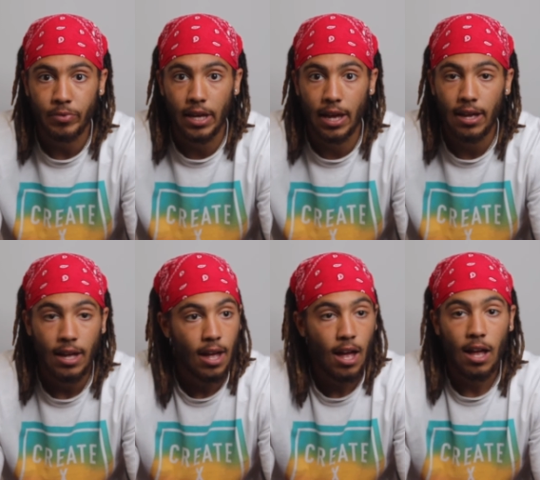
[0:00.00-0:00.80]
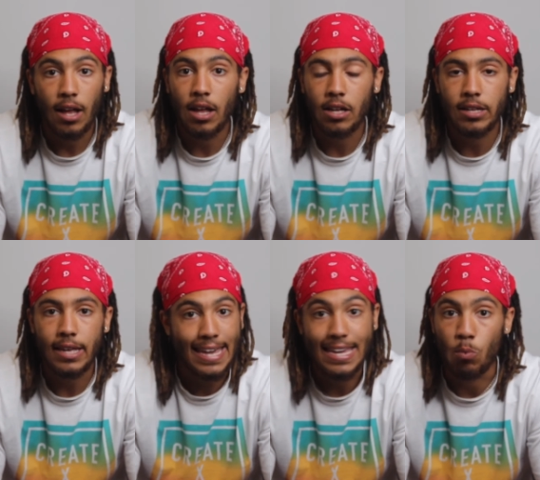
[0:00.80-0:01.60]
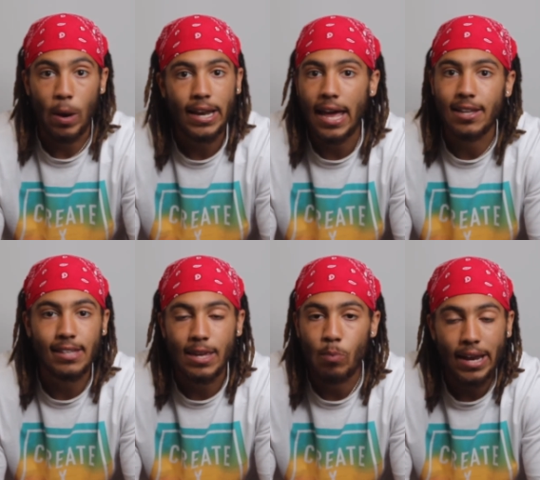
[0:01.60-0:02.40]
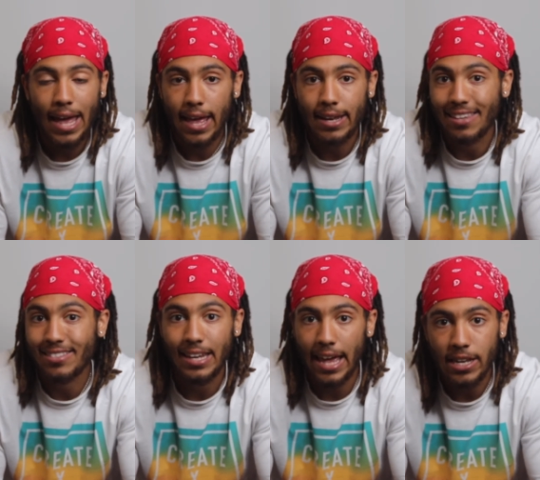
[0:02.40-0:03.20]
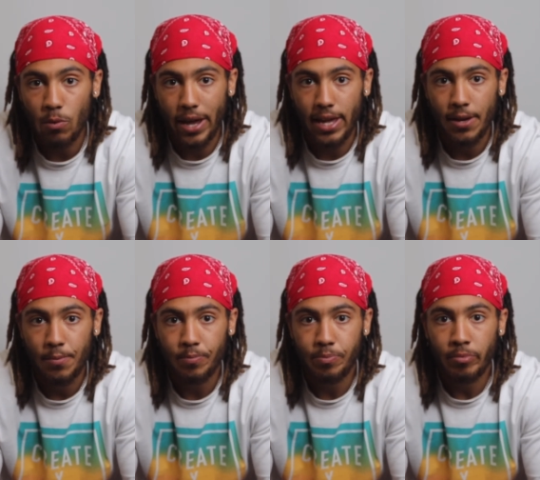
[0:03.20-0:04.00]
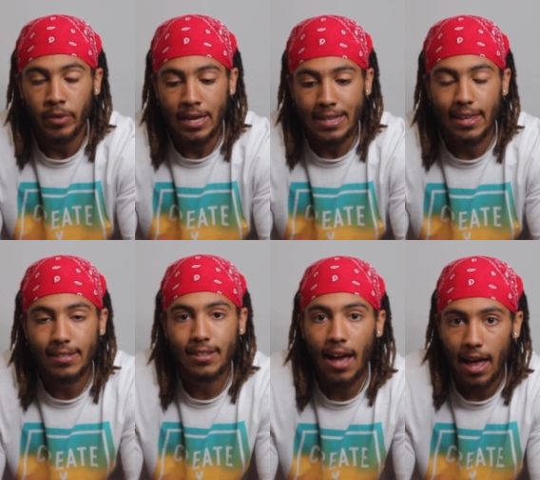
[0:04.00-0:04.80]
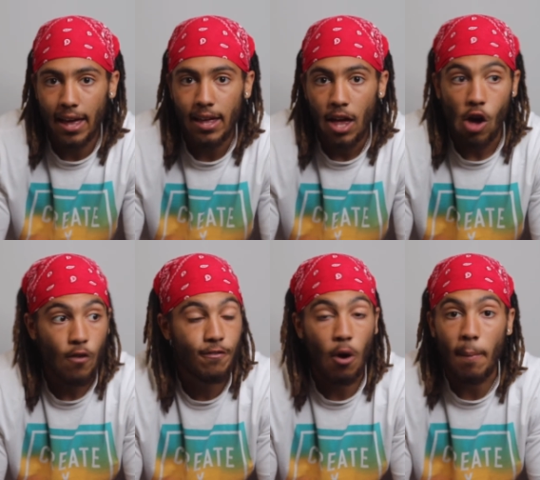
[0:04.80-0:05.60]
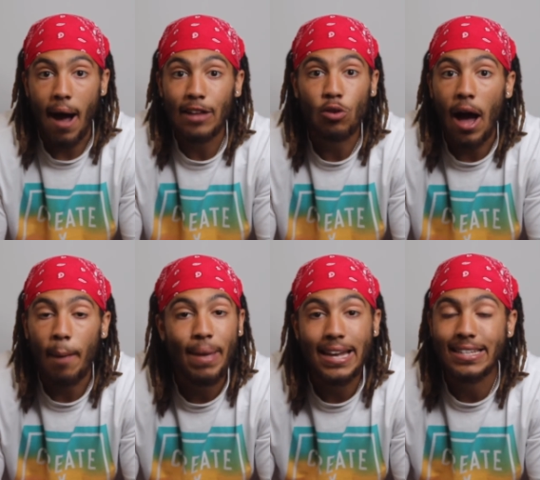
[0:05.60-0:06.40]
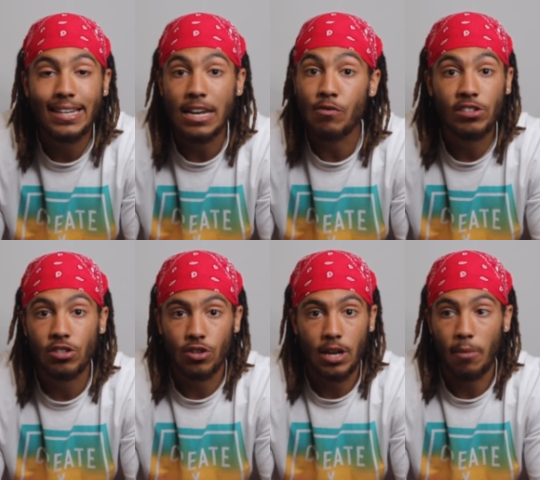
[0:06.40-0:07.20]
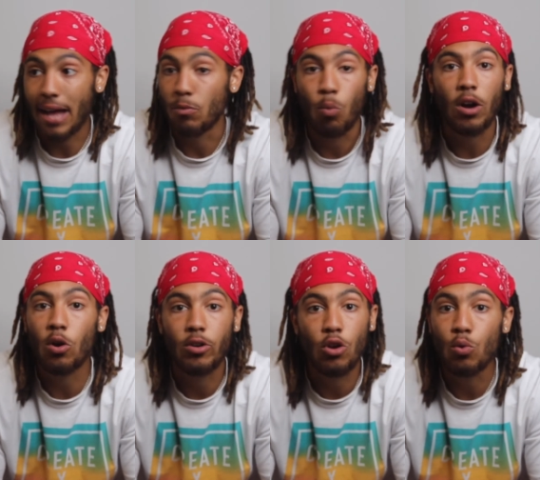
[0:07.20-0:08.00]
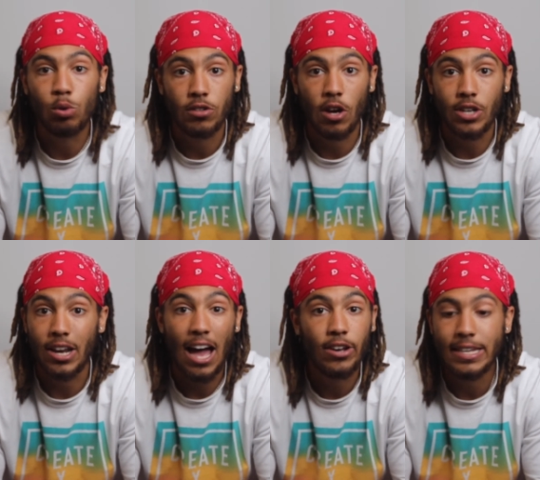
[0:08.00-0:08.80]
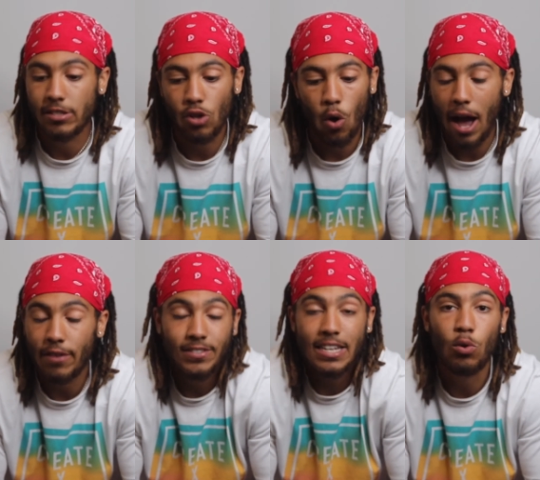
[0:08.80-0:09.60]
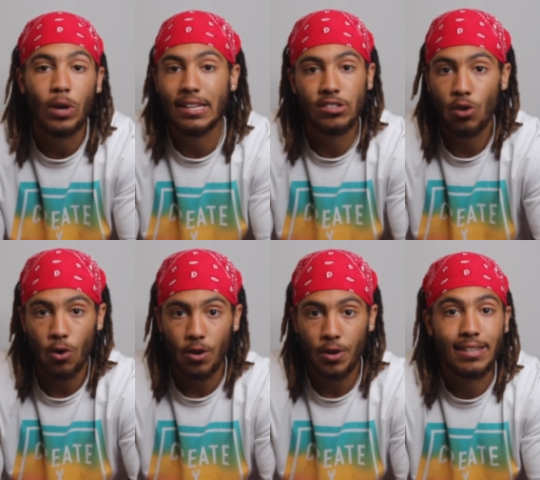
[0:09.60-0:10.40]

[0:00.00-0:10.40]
Yeah. He went ahead. He went ahead and said it anyway. This guy. From I don't I barely did any research on him. I did one Google search and I need to know, I've seen all I need to know.